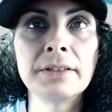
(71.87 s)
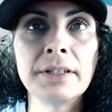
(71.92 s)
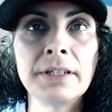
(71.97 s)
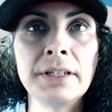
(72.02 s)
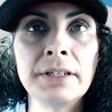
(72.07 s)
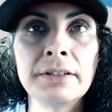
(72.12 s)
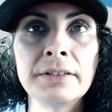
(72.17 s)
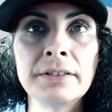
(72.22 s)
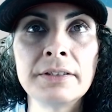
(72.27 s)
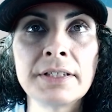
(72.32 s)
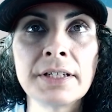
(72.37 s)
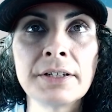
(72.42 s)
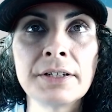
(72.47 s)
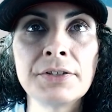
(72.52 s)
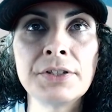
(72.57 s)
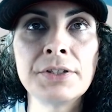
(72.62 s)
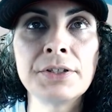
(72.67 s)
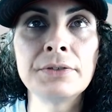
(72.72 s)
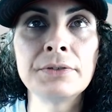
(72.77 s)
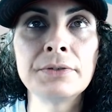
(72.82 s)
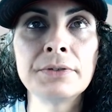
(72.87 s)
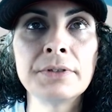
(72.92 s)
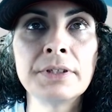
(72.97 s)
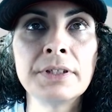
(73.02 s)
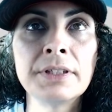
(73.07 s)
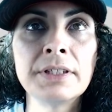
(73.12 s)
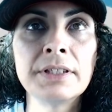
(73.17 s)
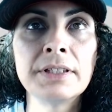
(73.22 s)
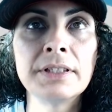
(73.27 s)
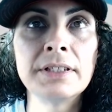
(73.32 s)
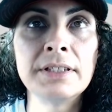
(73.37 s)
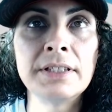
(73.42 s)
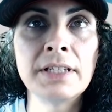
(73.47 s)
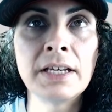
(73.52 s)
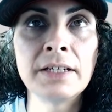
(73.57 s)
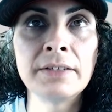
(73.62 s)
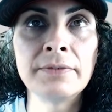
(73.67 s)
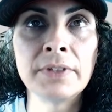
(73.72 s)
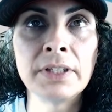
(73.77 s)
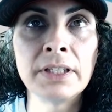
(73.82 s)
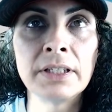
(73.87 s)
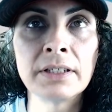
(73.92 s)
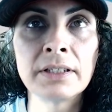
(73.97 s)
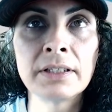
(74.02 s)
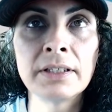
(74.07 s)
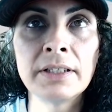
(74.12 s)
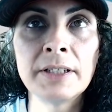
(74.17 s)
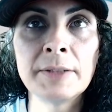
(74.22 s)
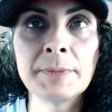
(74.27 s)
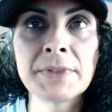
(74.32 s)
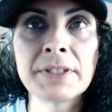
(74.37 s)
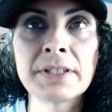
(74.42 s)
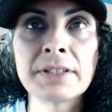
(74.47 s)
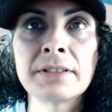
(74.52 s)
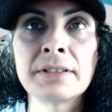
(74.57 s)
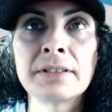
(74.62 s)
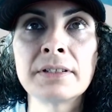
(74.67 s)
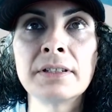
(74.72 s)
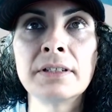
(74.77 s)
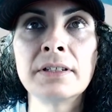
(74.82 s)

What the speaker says: Here it tells you the date of the eclipse,